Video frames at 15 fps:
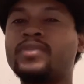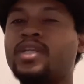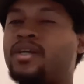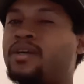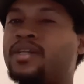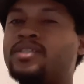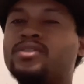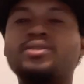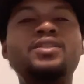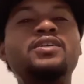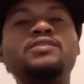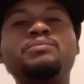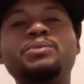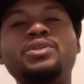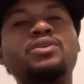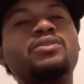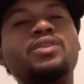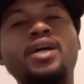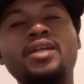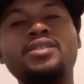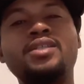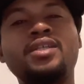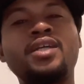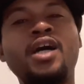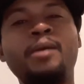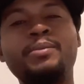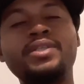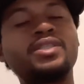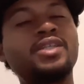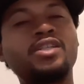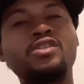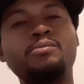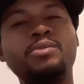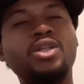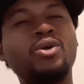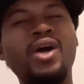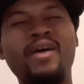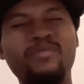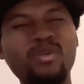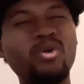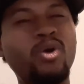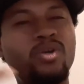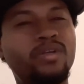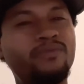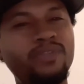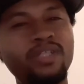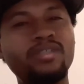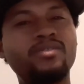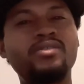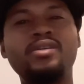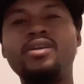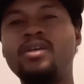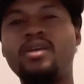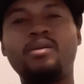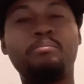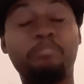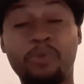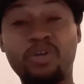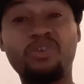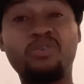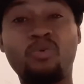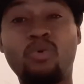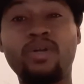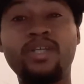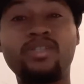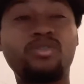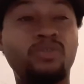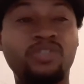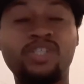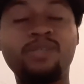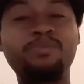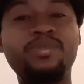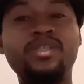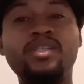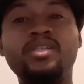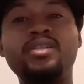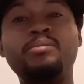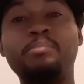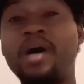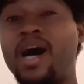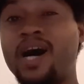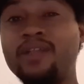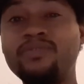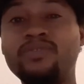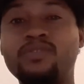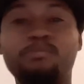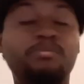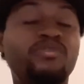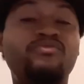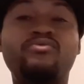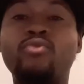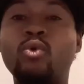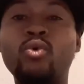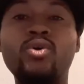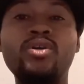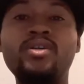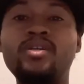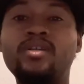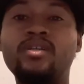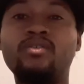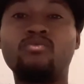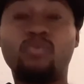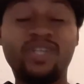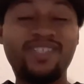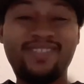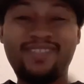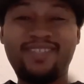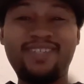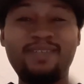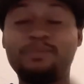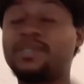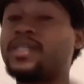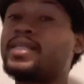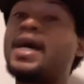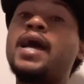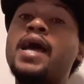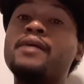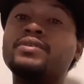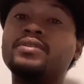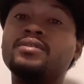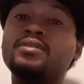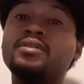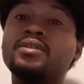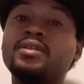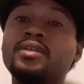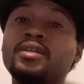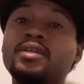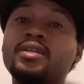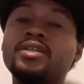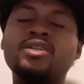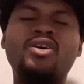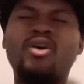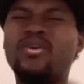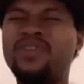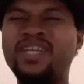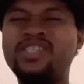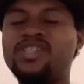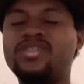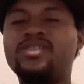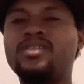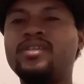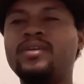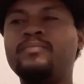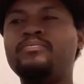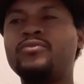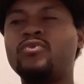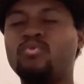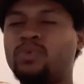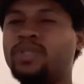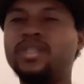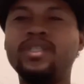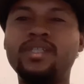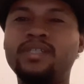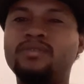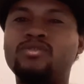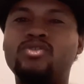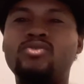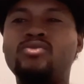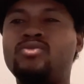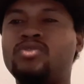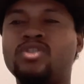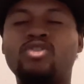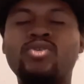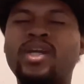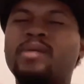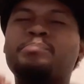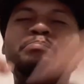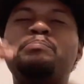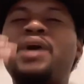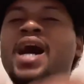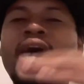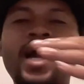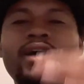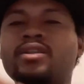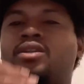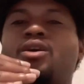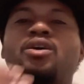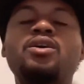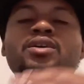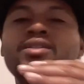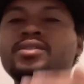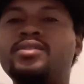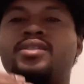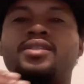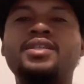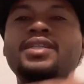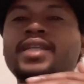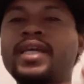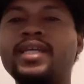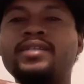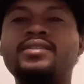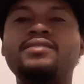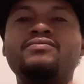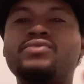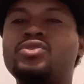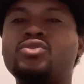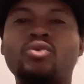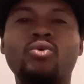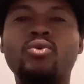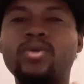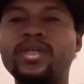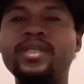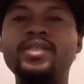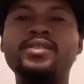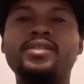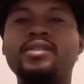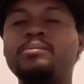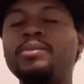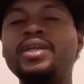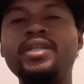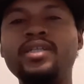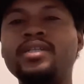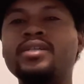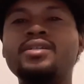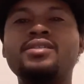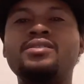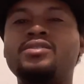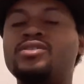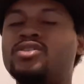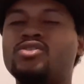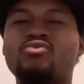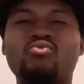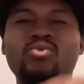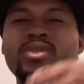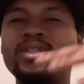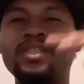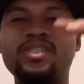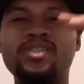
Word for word: All right, so leave me your thoughts in the comment section below. Have you heard of these murder hornets or gypsy moths before recently? Because I haven't. You know, are they just really just trying to pile on to the negative stories in the media to just really